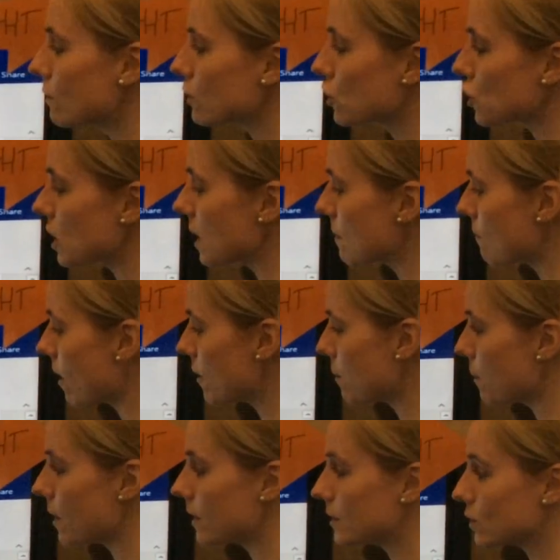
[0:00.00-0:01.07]
out the sheet and write
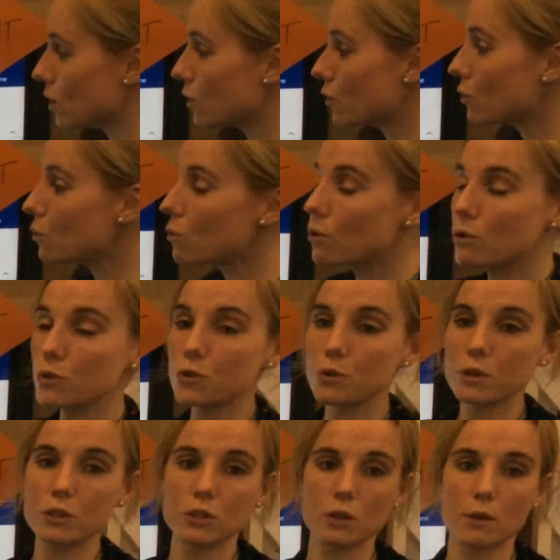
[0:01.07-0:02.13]
the words on, or you
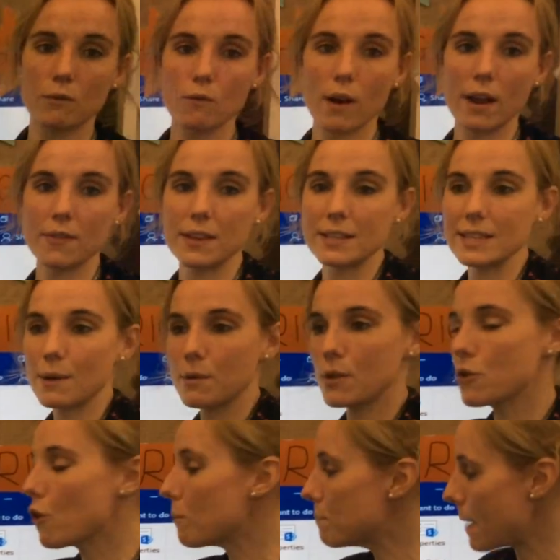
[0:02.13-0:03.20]
can write these out
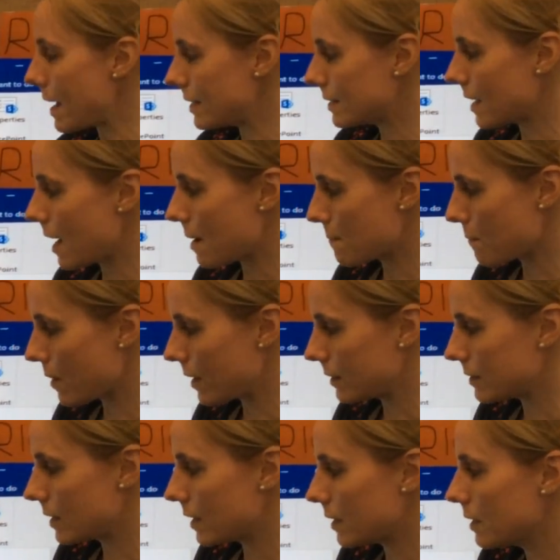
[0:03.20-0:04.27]
in your best
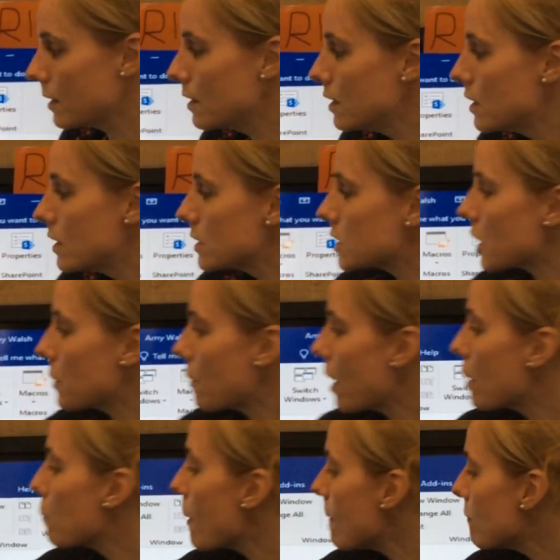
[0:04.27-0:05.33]
handwriting. So
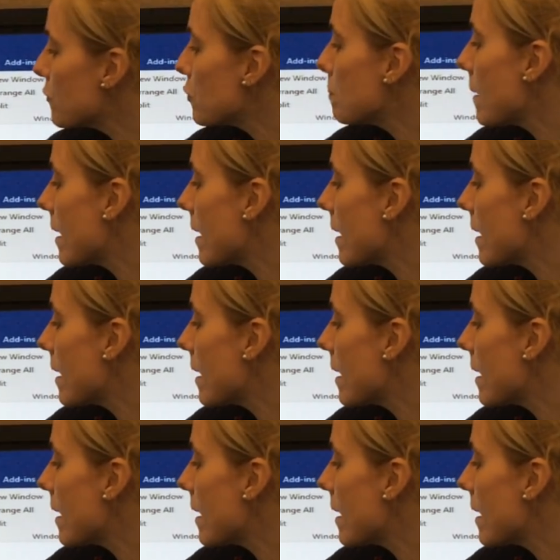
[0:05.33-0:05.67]
I went to